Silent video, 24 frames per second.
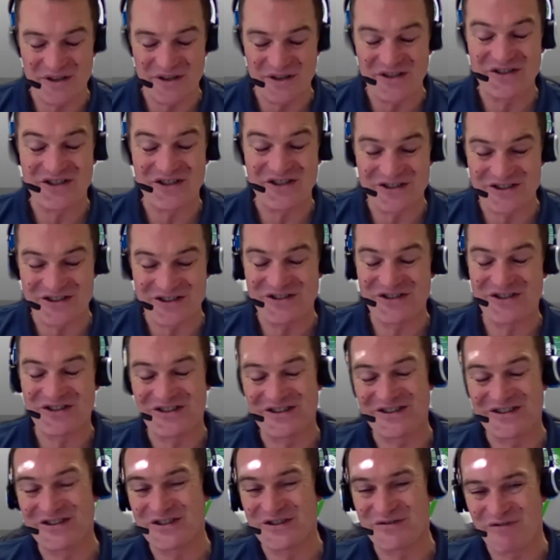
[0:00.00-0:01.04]
and it's
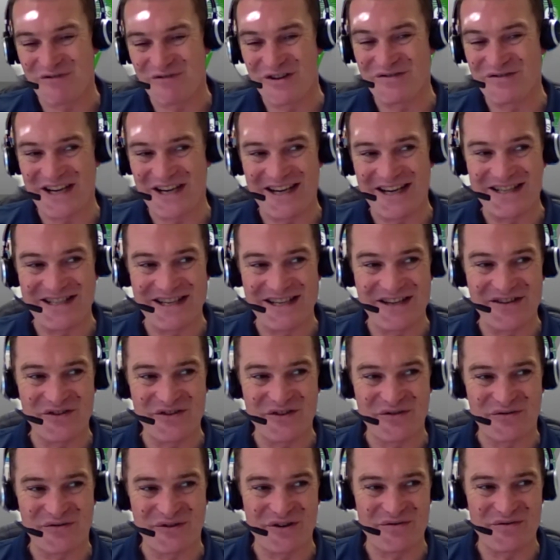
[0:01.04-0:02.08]
just rotating
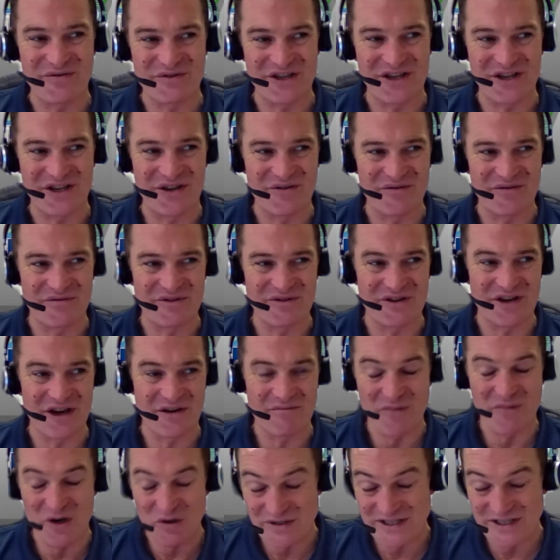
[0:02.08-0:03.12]
through to
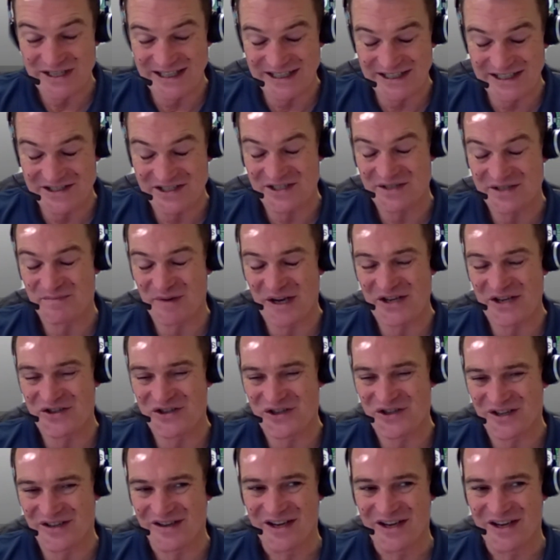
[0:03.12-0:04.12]
multi-link suspension.